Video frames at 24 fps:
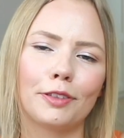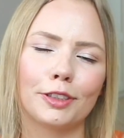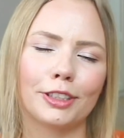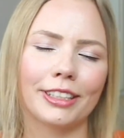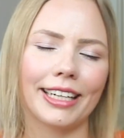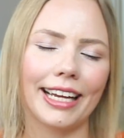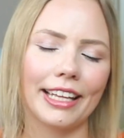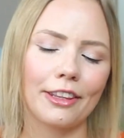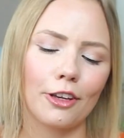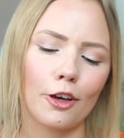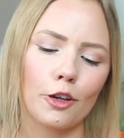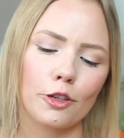for
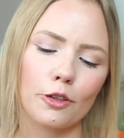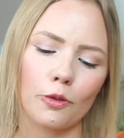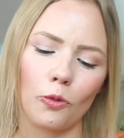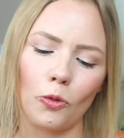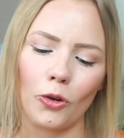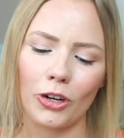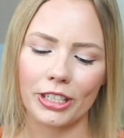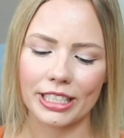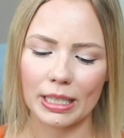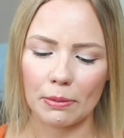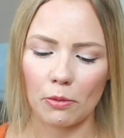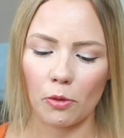today. Those
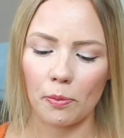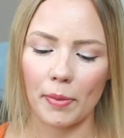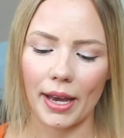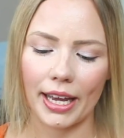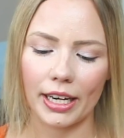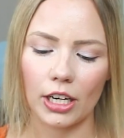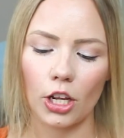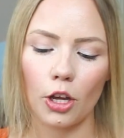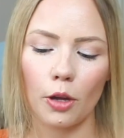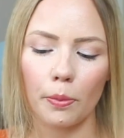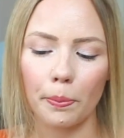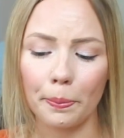were some of
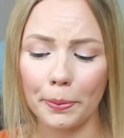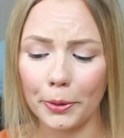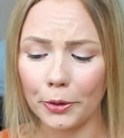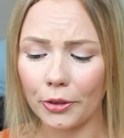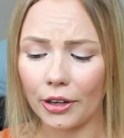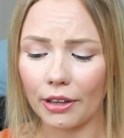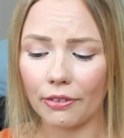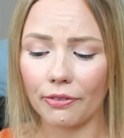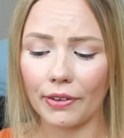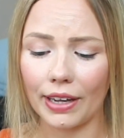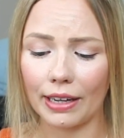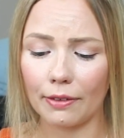my
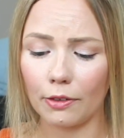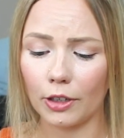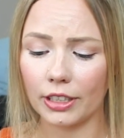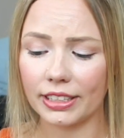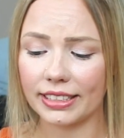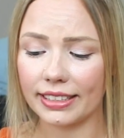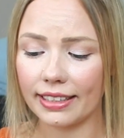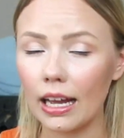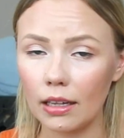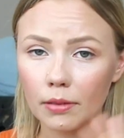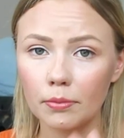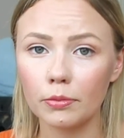beauty
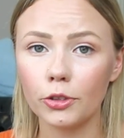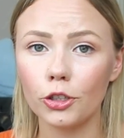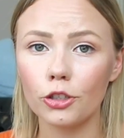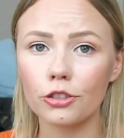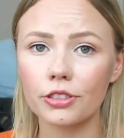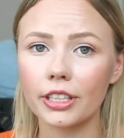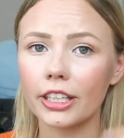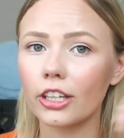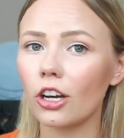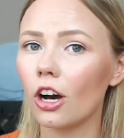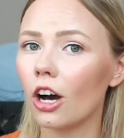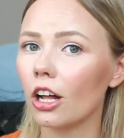favorites. I'm
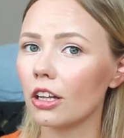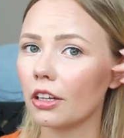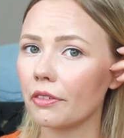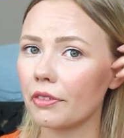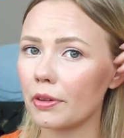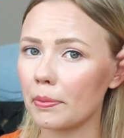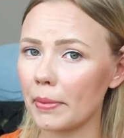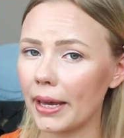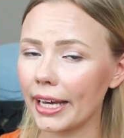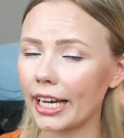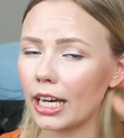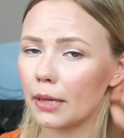using all of
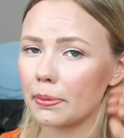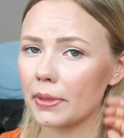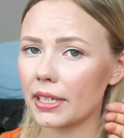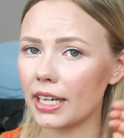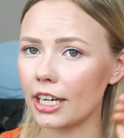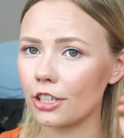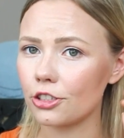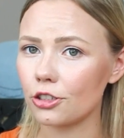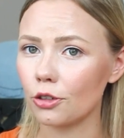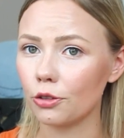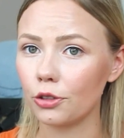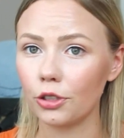the makeup that
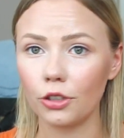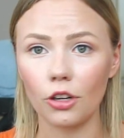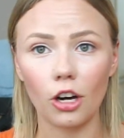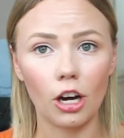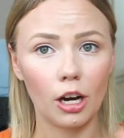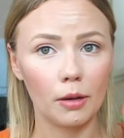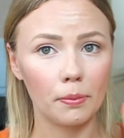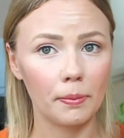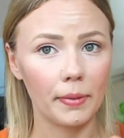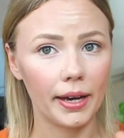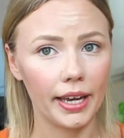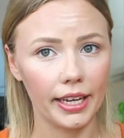I showed you
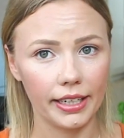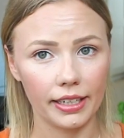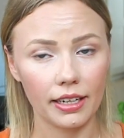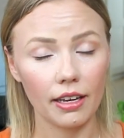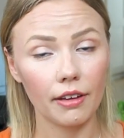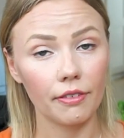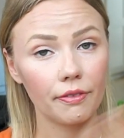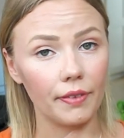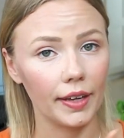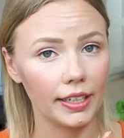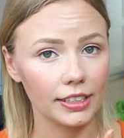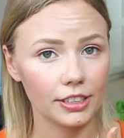on my
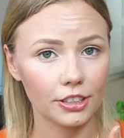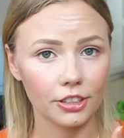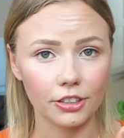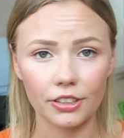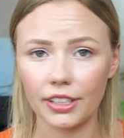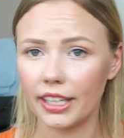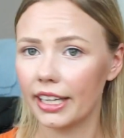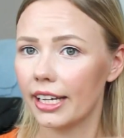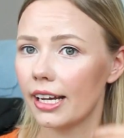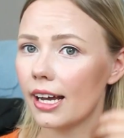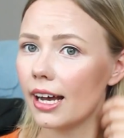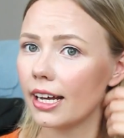face
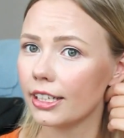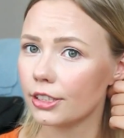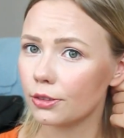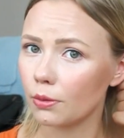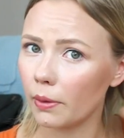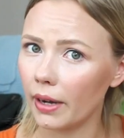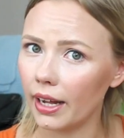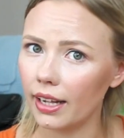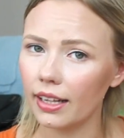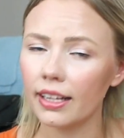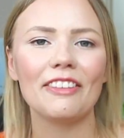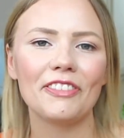today as
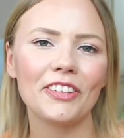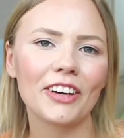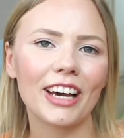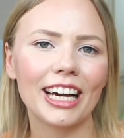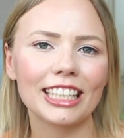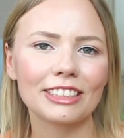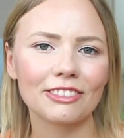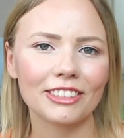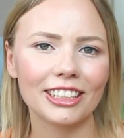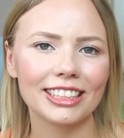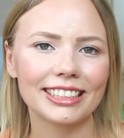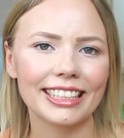well. If you
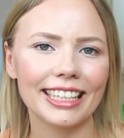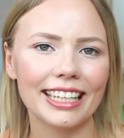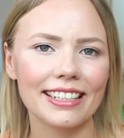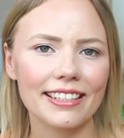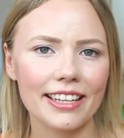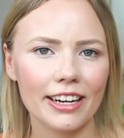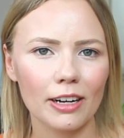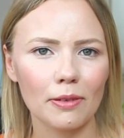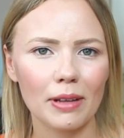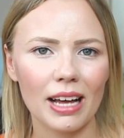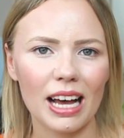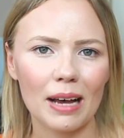guys want to see a
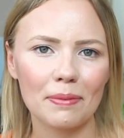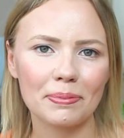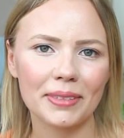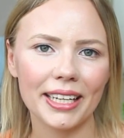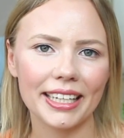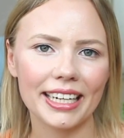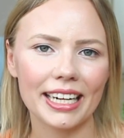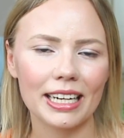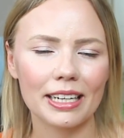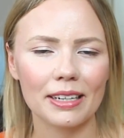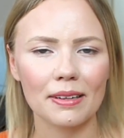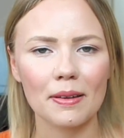little
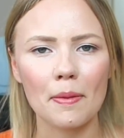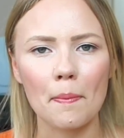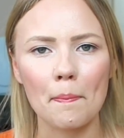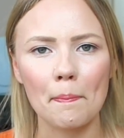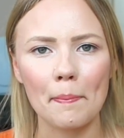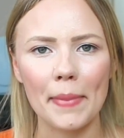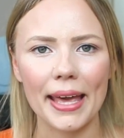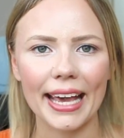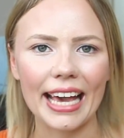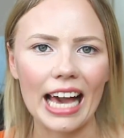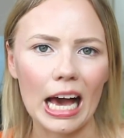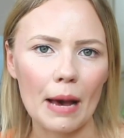updated
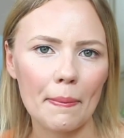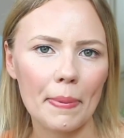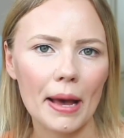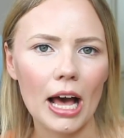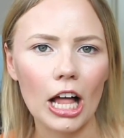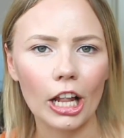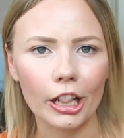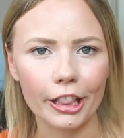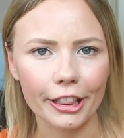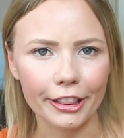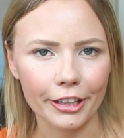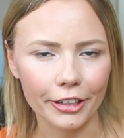makeup
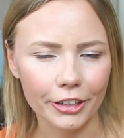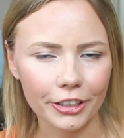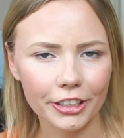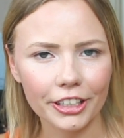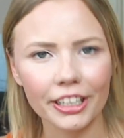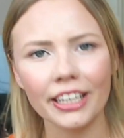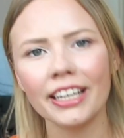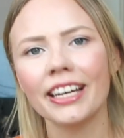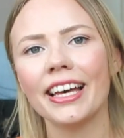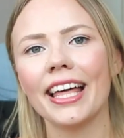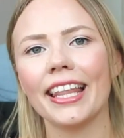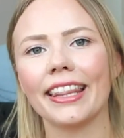
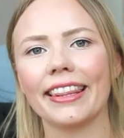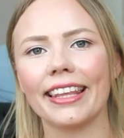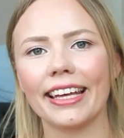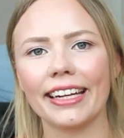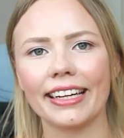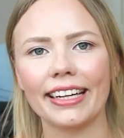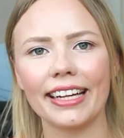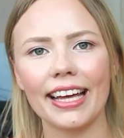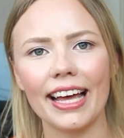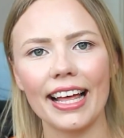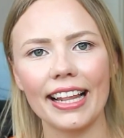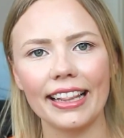look,
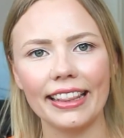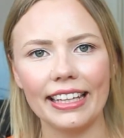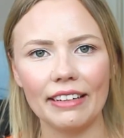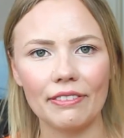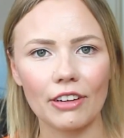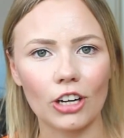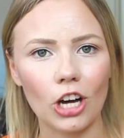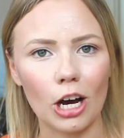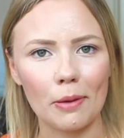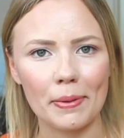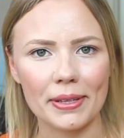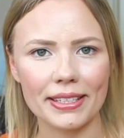then
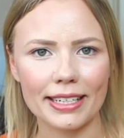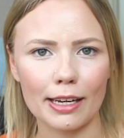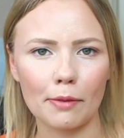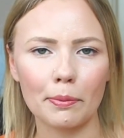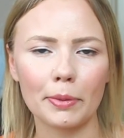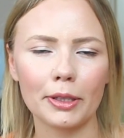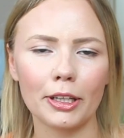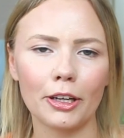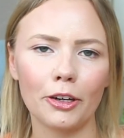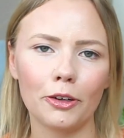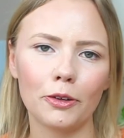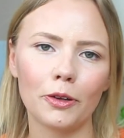leave a comment
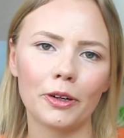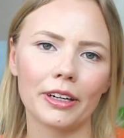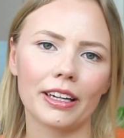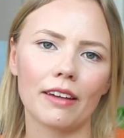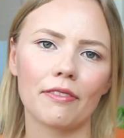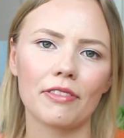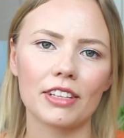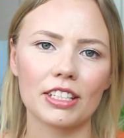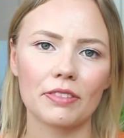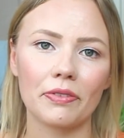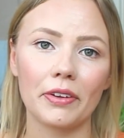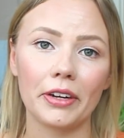down below or
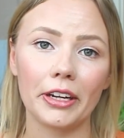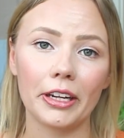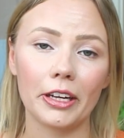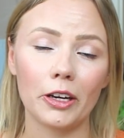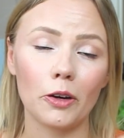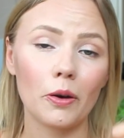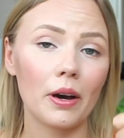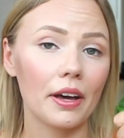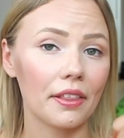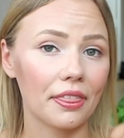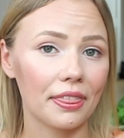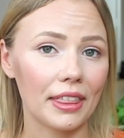give this
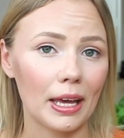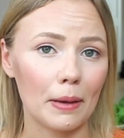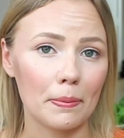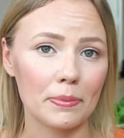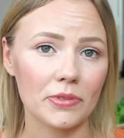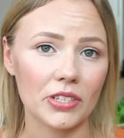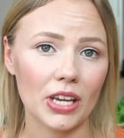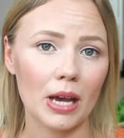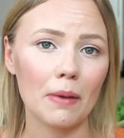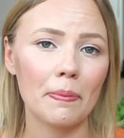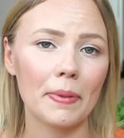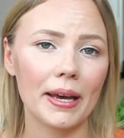video a
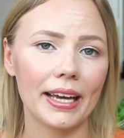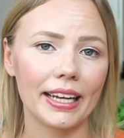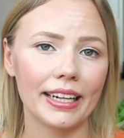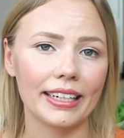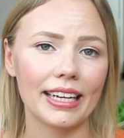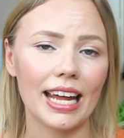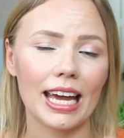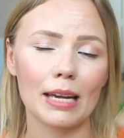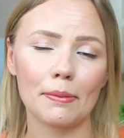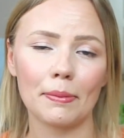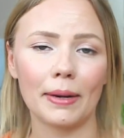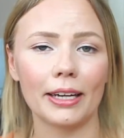thumbs up
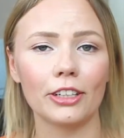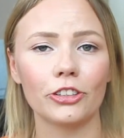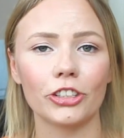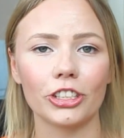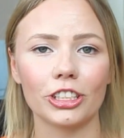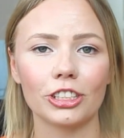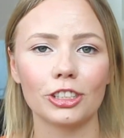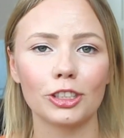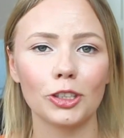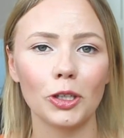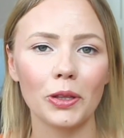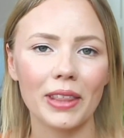and I might
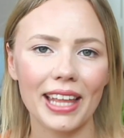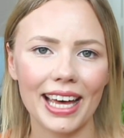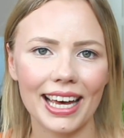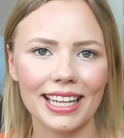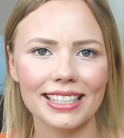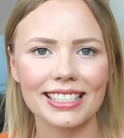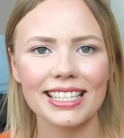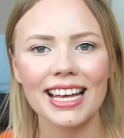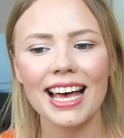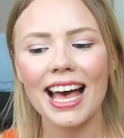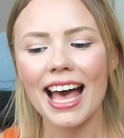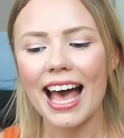just do
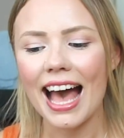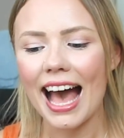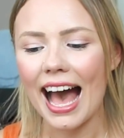that.